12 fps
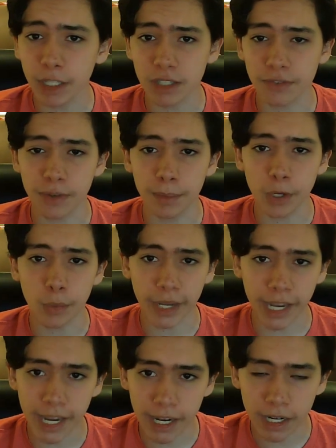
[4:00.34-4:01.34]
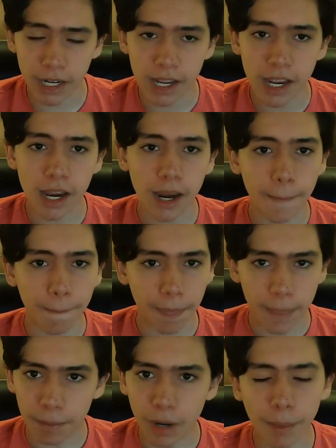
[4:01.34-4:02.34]
about this film going in,
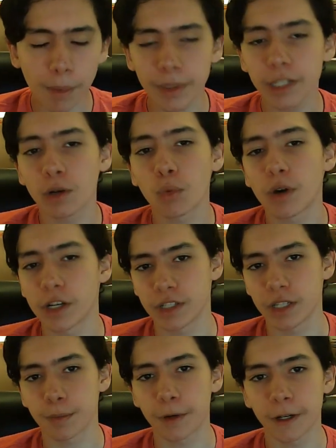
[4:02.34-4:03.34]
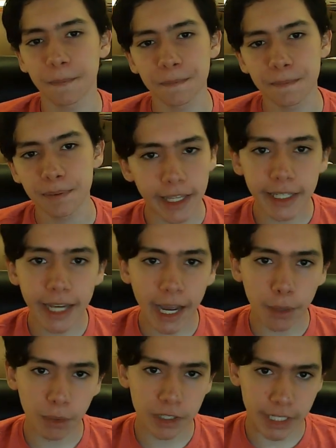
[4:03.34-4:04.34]
probably don't watch this part. Hayley
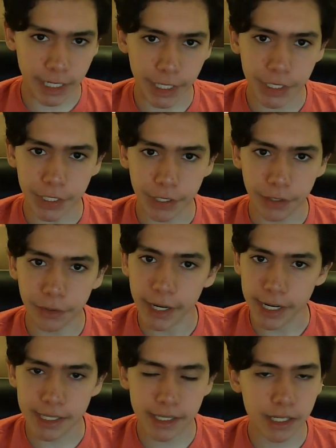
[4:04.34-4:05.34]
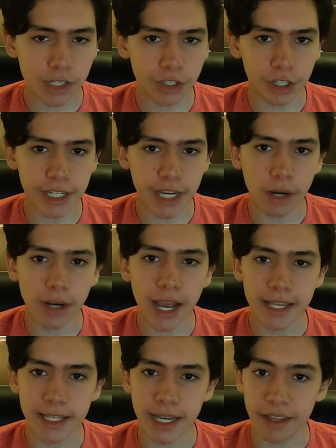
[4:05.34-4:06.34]
Atwell's character, Grace, starts out
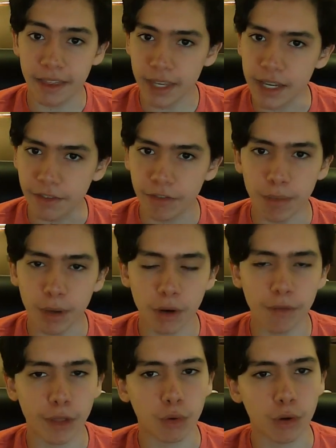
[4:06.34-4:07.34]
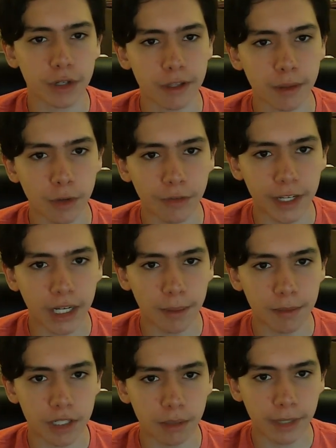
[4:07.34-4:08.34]
as a thief, but over the course of the movie
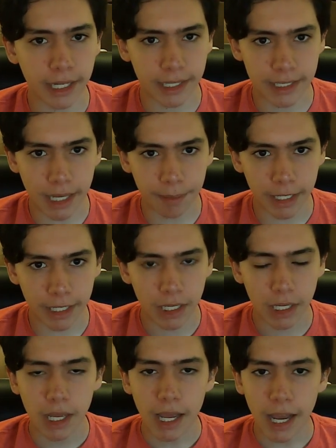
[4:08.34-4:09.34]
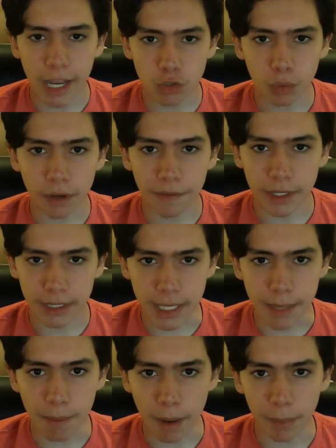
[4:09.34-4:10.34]
comes to be accepted as one of the
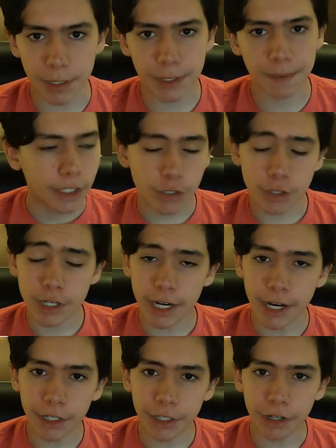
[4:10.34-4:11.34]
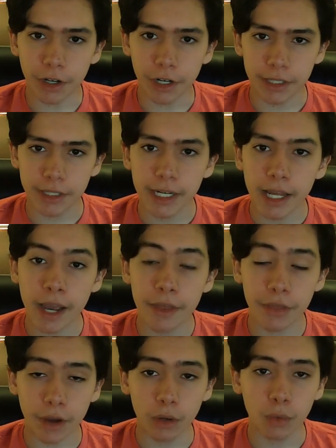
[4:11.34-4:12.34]
team members. This was a character arc that I
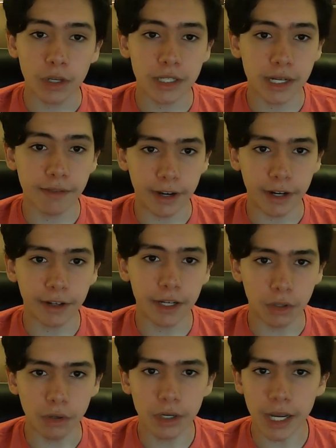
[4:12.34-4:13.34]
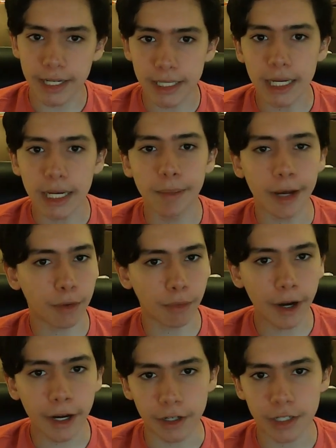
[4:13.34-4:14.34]
thought was a very good idea by the
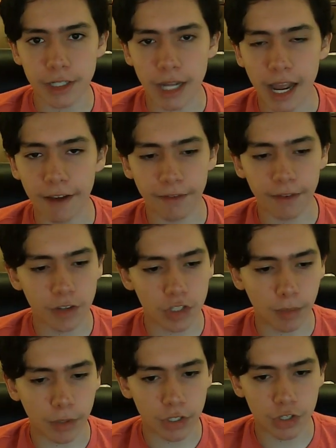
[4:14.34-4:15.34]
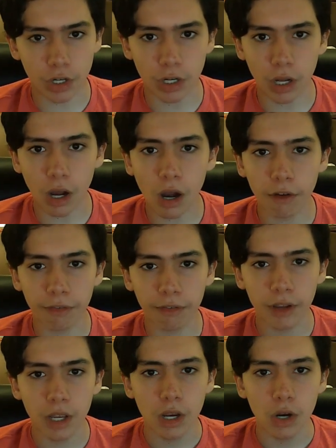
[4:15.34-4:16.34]
writers, to have someone start
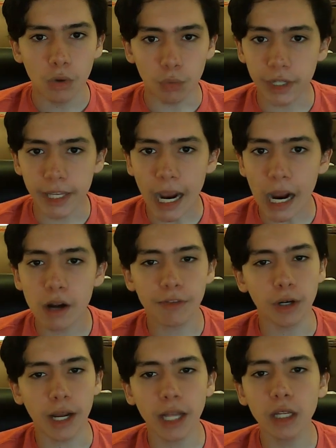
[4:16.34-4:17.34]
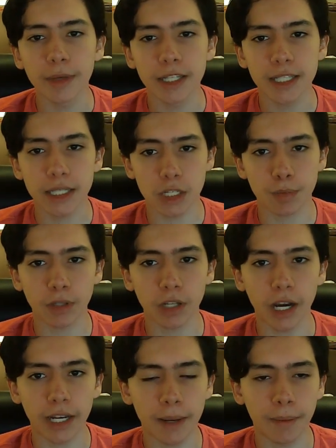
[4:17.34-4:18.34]
off really out of her element in this
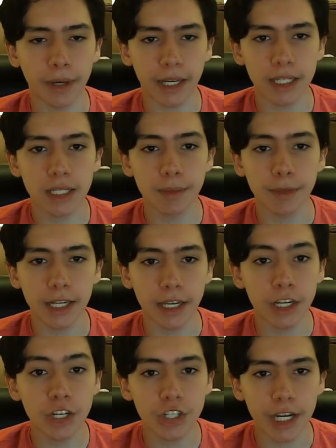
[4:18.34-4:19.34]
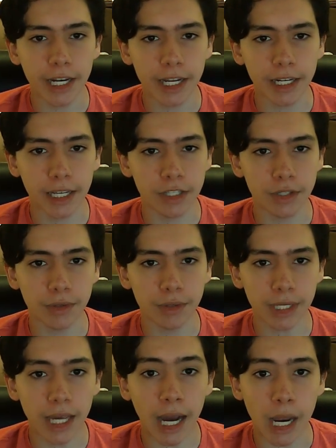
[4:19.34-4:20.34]
plot and begin to be initiated into
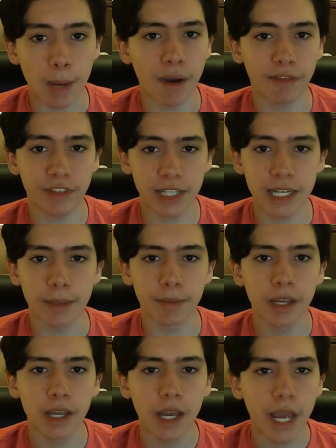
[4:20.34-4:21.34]
the IMF team,